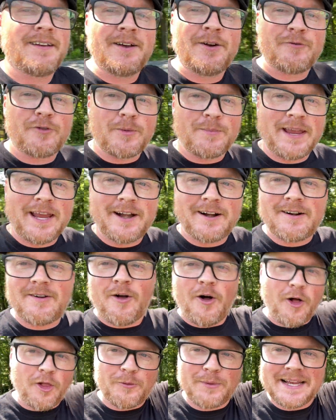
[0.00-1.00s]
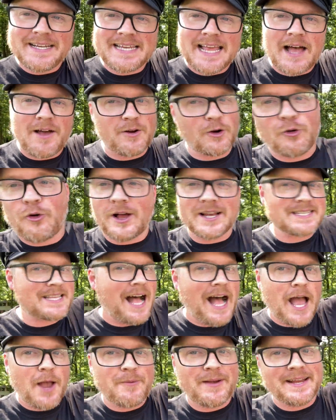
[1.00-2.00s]
from here all the way down across the
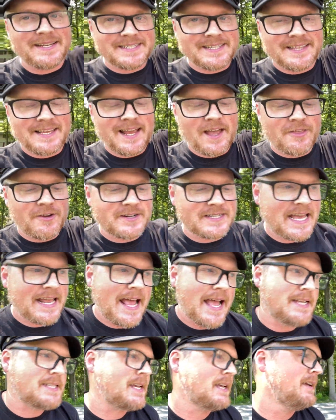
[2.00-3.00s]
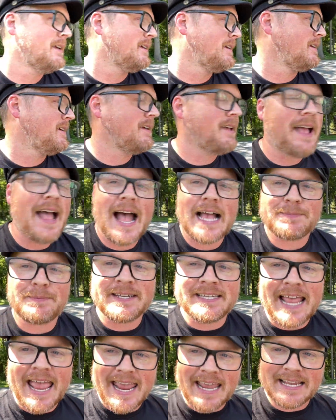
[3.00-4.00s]
highway to the other dead end has been
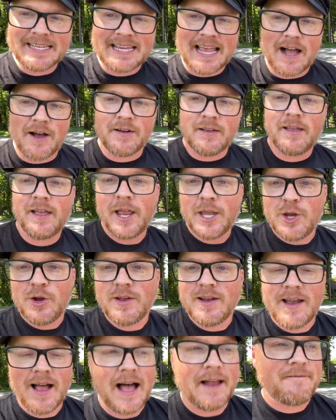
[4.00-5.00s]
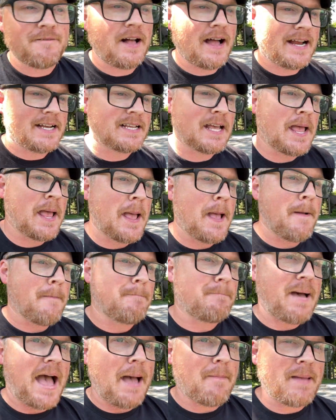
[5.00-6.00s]
taken down, and you cannot find
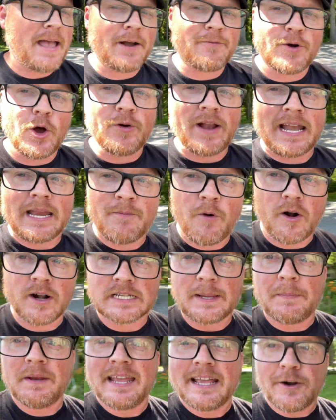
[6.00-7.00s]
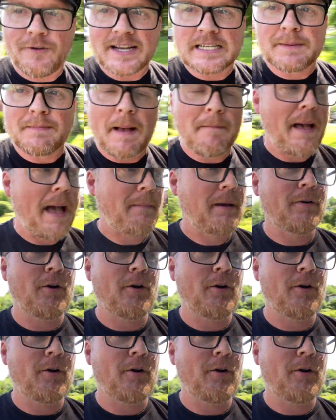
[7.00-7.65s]
Batman Road anymore. Something interesting about Batman